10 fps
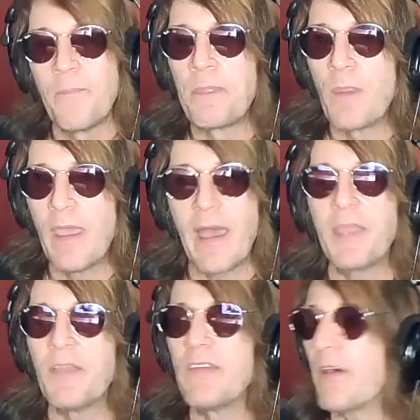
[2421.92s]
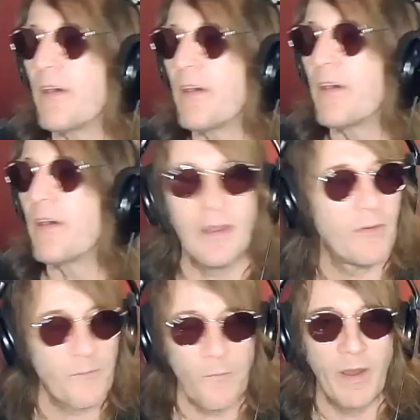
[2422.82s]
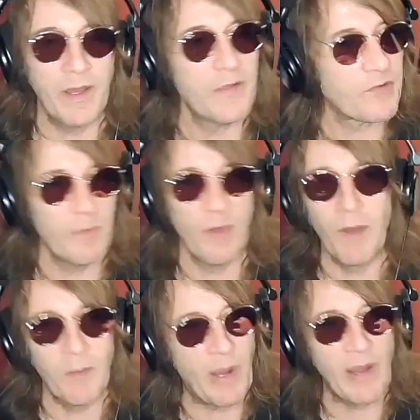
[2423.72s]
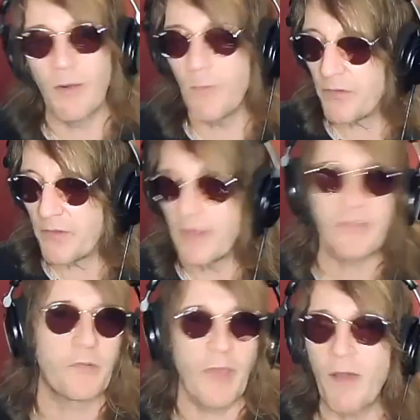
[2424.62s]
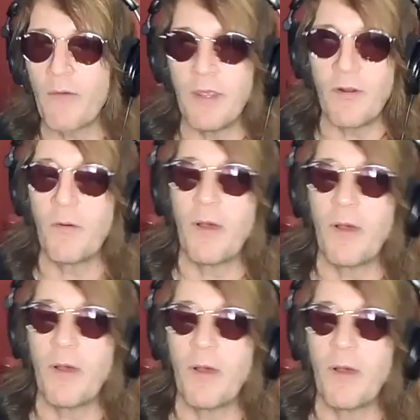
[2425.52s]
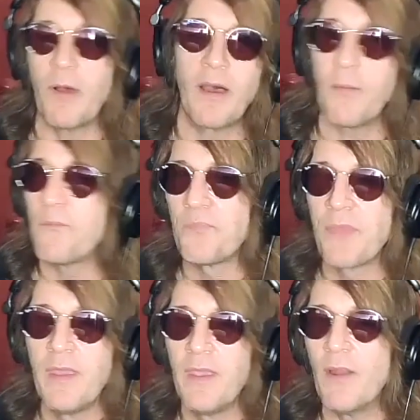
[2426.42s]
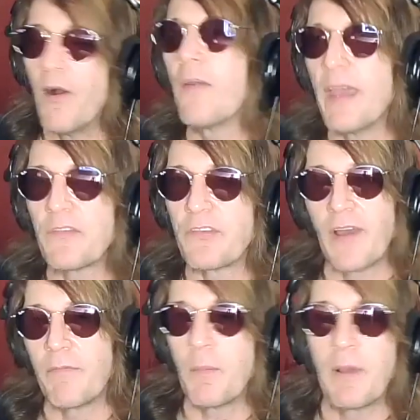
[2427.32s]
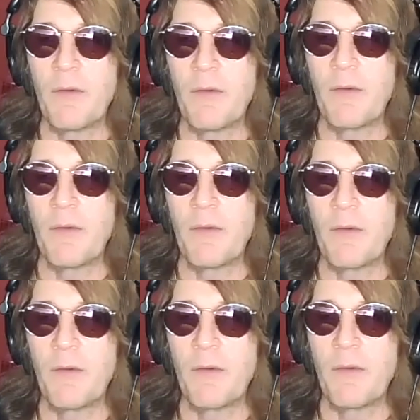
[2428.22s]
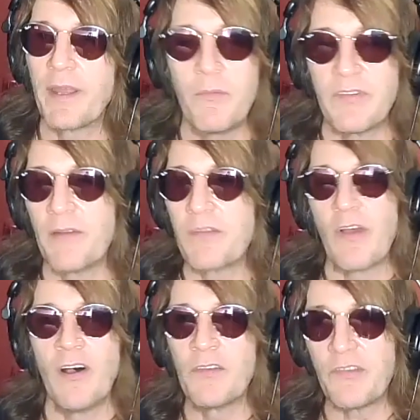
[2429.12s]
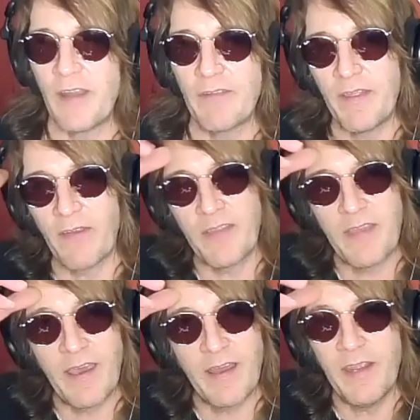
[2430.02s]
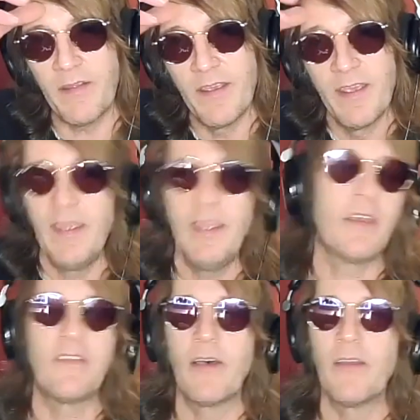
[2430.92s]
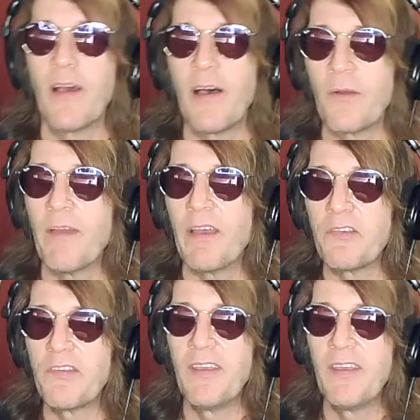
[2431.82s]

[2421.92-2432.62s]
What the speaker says: Yeah, I could tell you what instrument, what part, when this, that, all that stuff about when it comes down to songs and everything like that. He could tell you all the rest.